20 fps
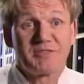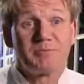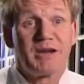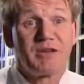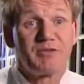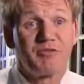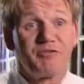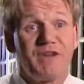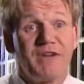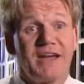As a
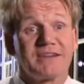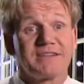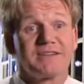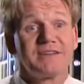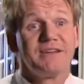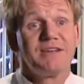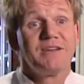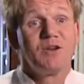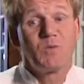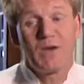matter of fact,
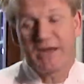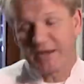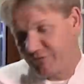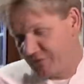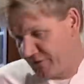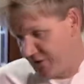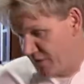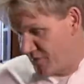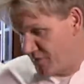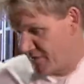we had a
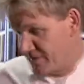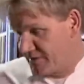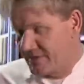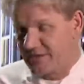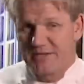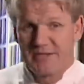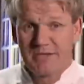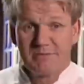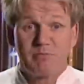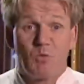few.
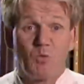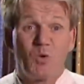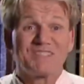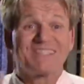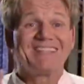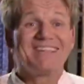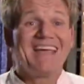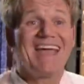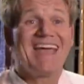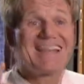But
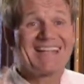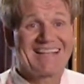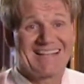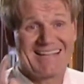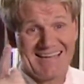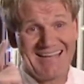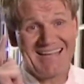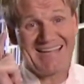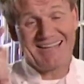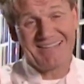once the air
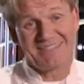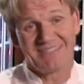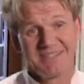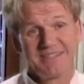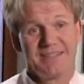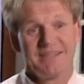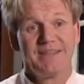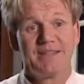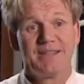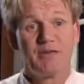cleared,
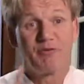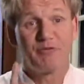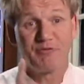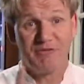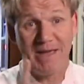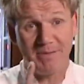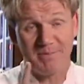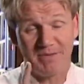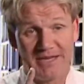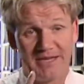the
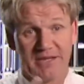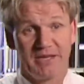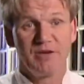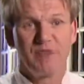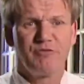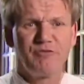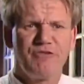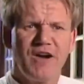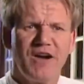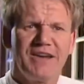family
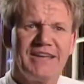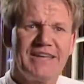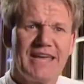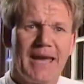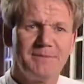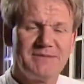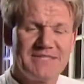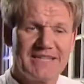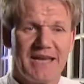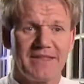finally
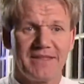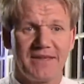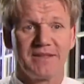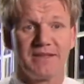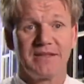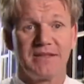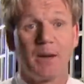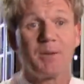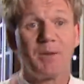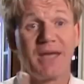came together
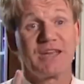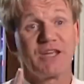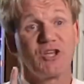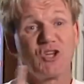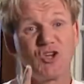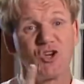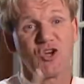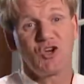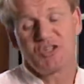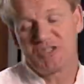and we had a
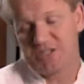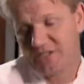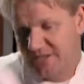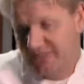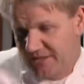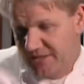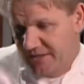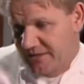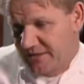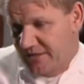good,
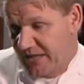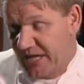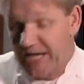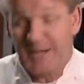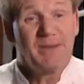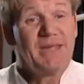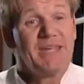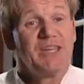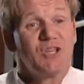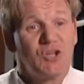and
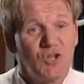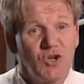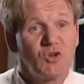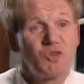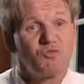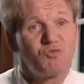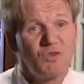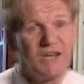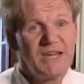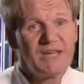I mean
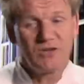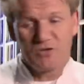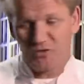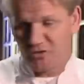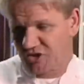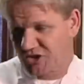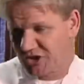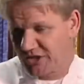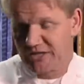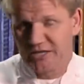good,
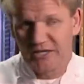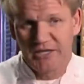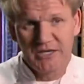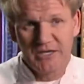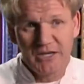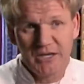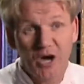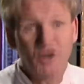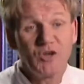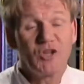relaunch.
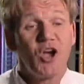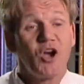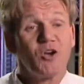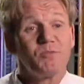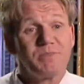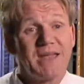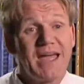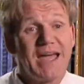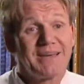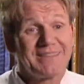I only
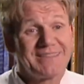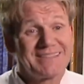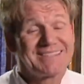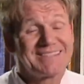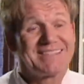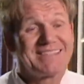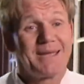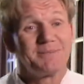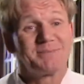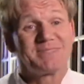hope now that
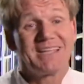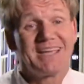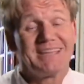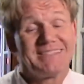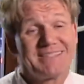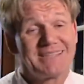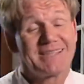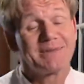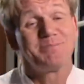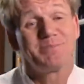Sam
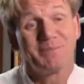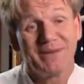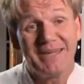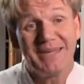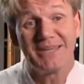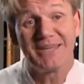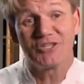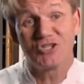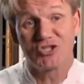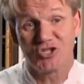stays in
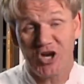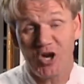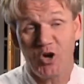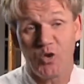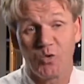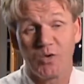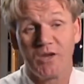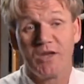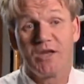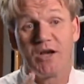complete
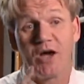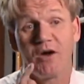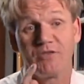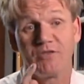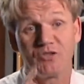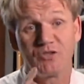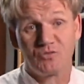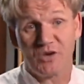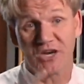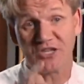control of his